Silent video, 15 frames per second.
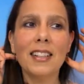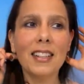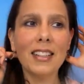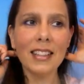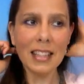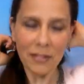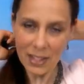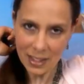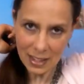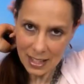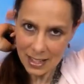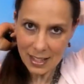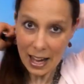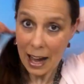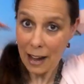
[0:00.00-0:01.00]
living
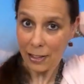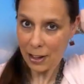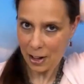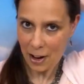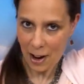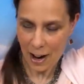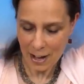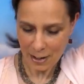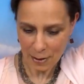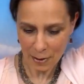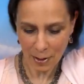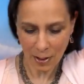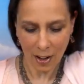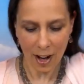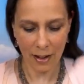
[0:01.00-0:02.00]
this other kind of
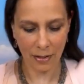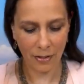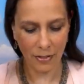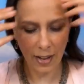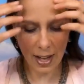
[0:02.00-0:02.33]
life.